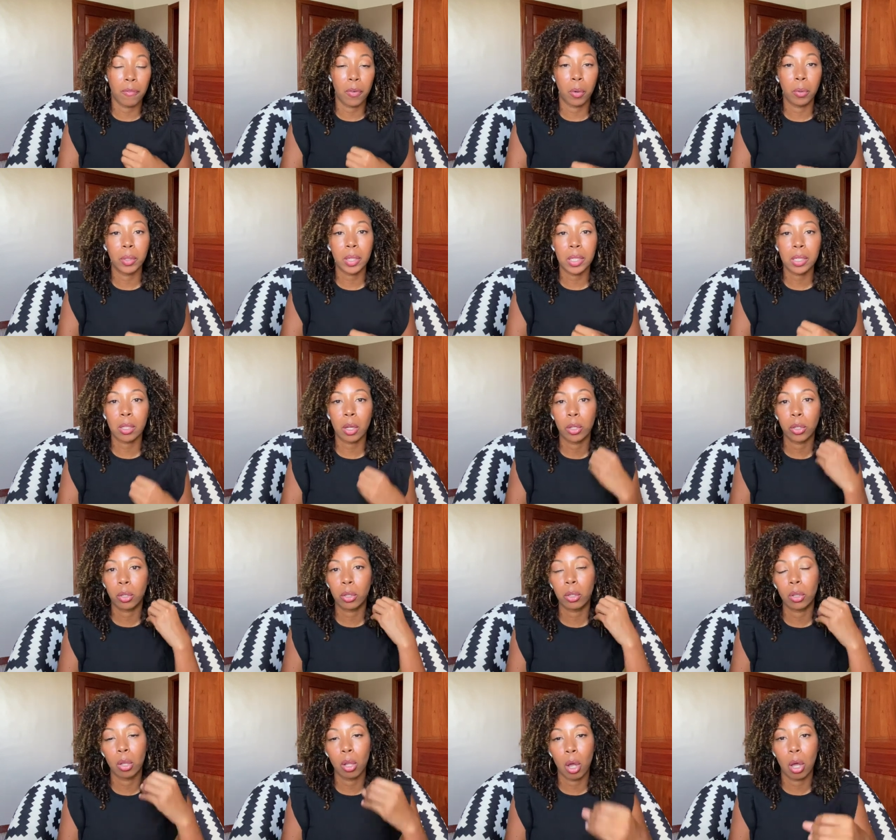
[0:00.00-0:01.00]
Focus on
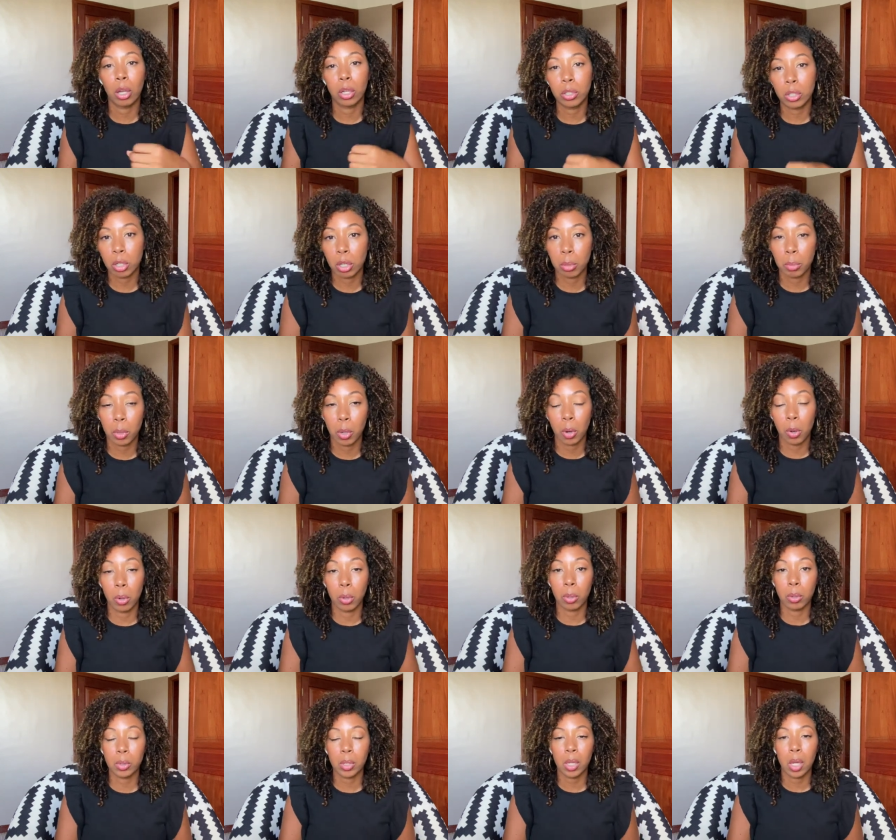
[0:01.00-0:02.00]
your long term
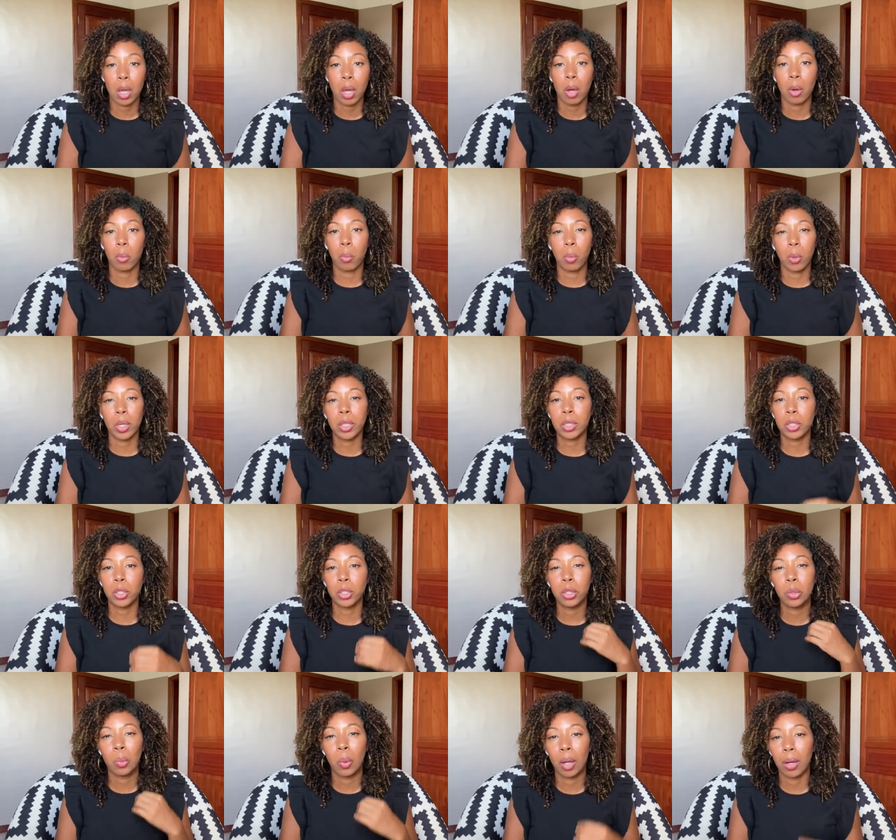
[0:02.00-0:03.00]
goals. What did
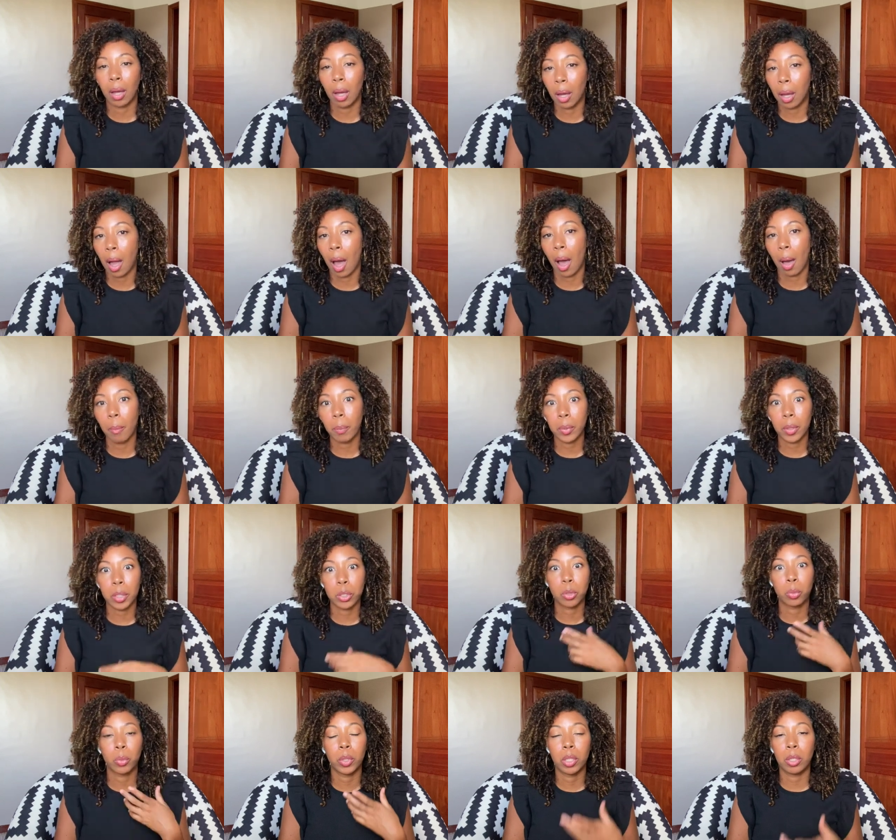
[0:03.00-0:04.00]
you wanna
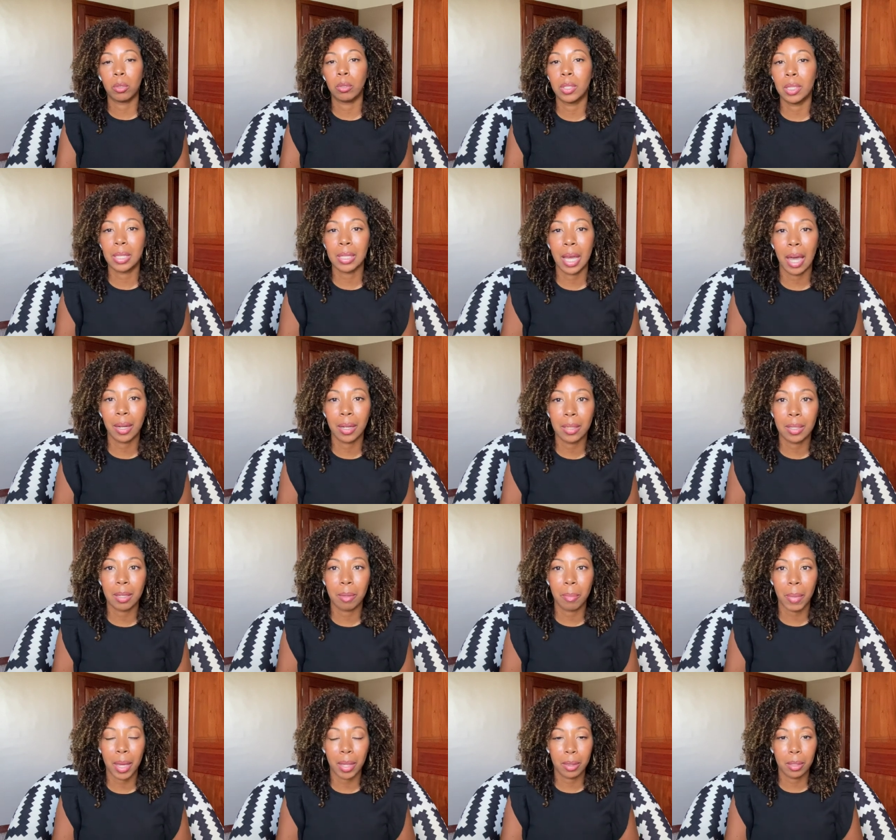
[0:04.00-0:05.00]
accomplish when you decided to
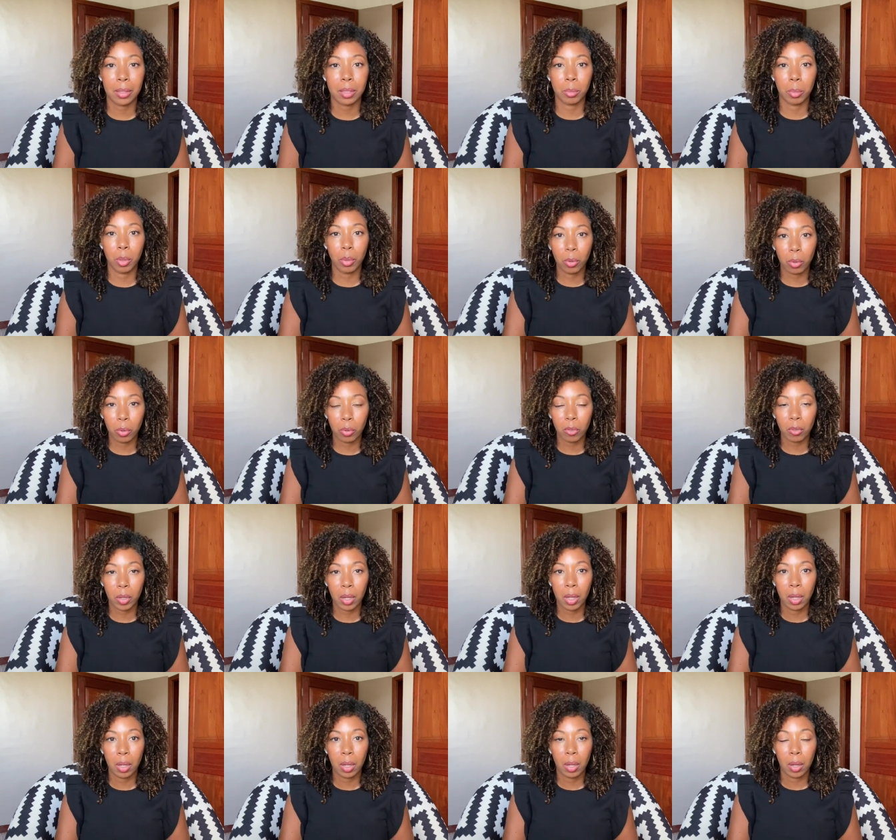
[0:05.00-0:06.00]
make this move?
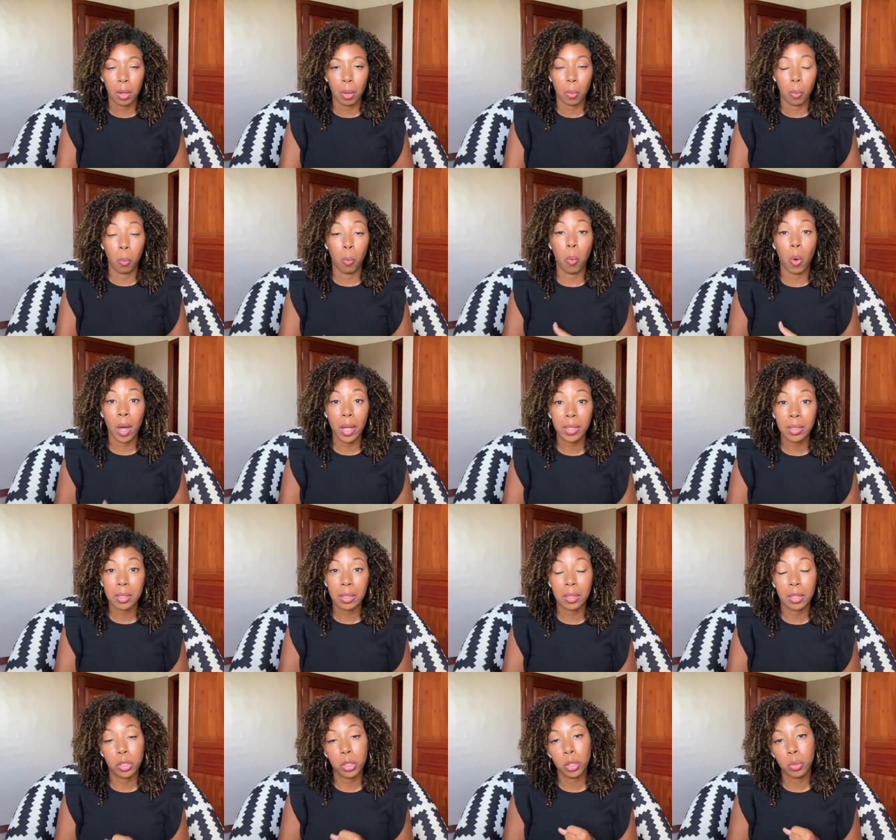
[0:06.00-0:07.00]
What
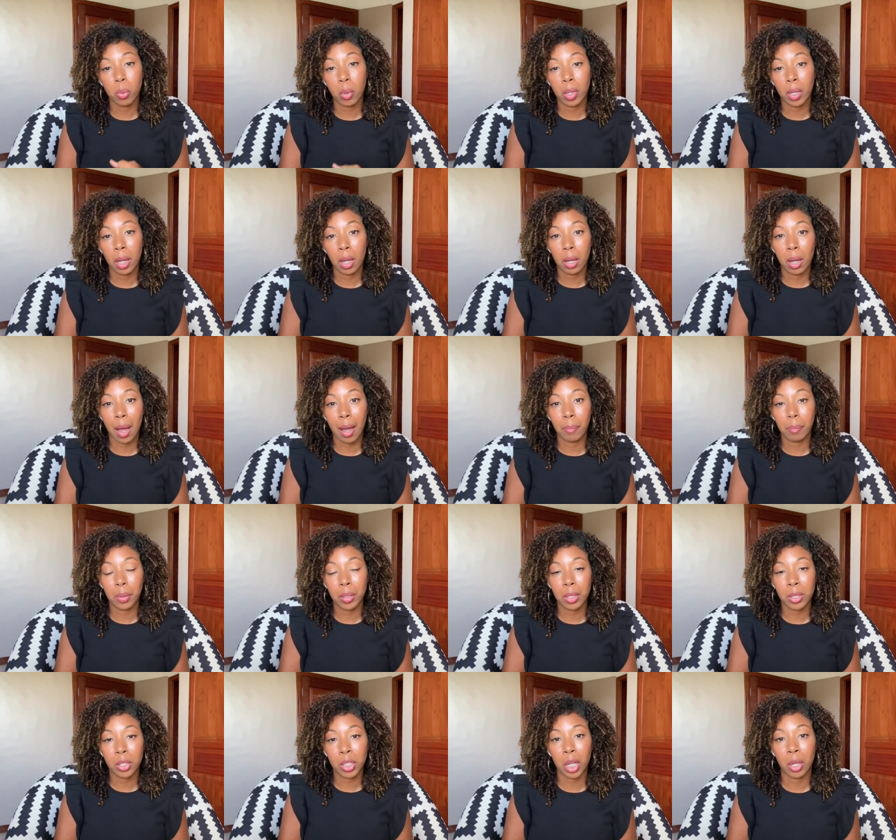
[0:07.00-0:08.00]
did you wanna
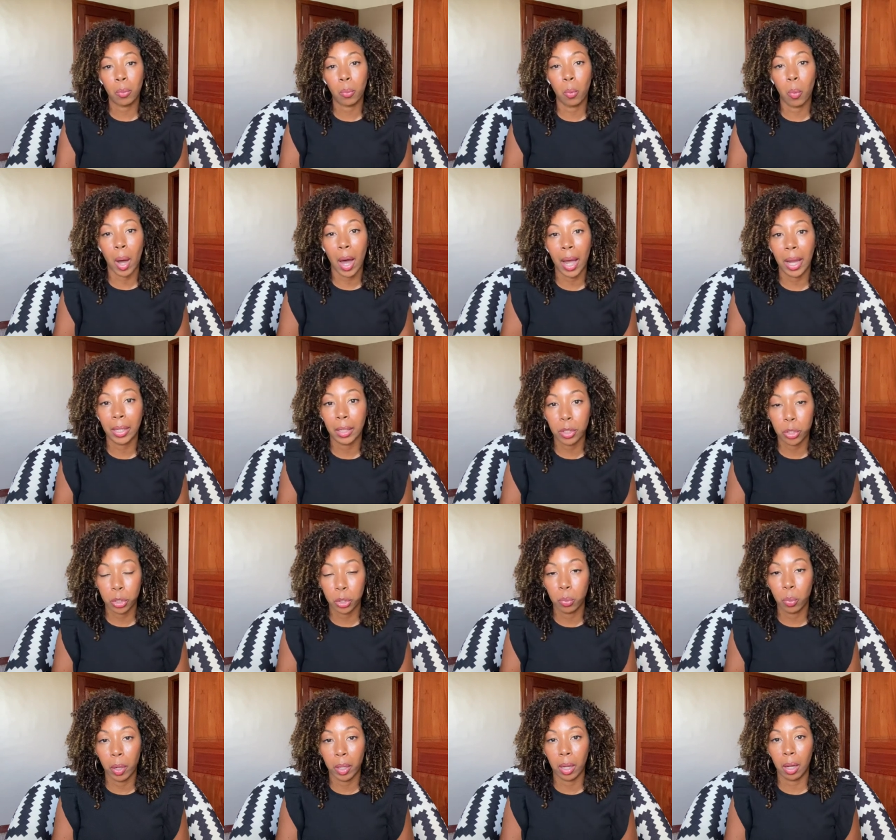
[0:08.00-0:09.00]
accomplish and why did
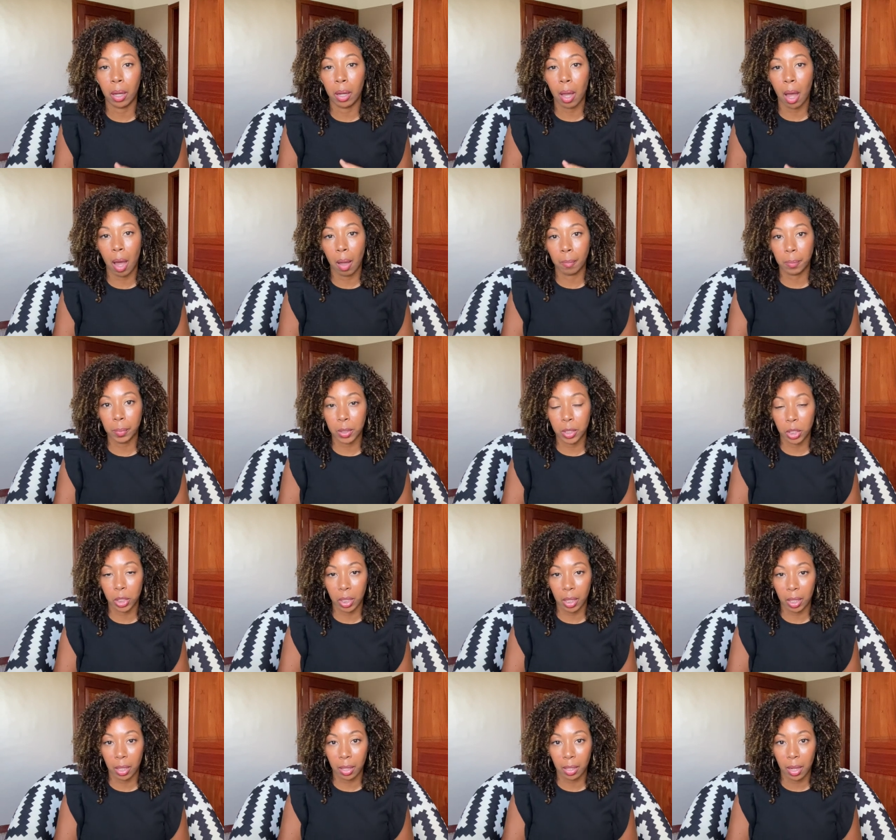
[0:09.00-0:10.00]
you wanna accomplish
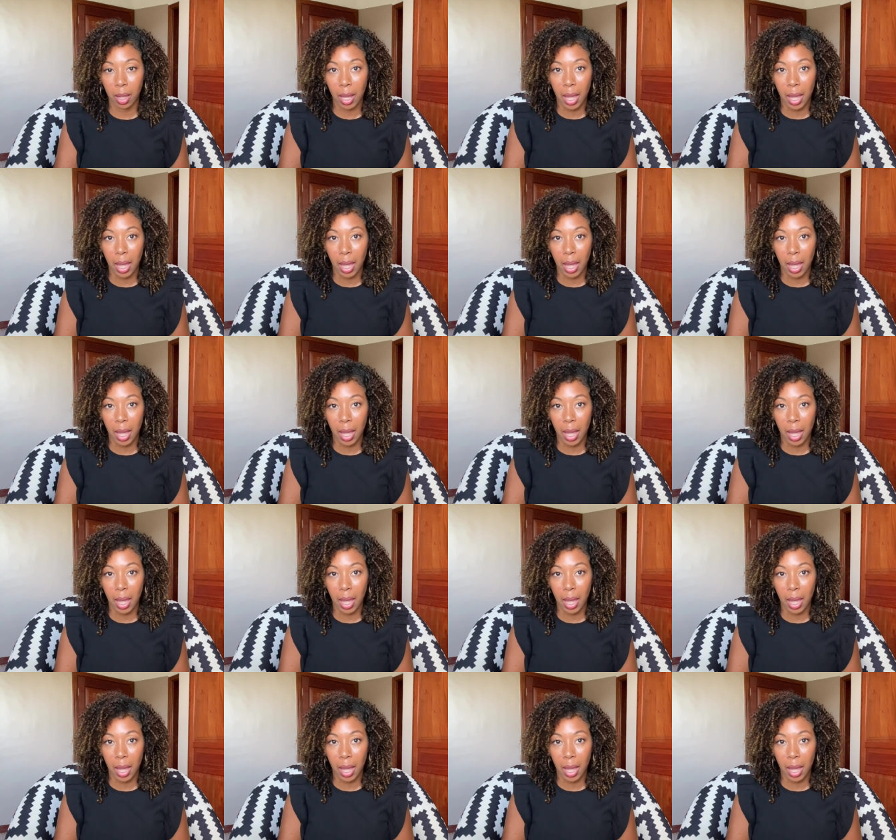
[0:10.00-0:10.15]
it?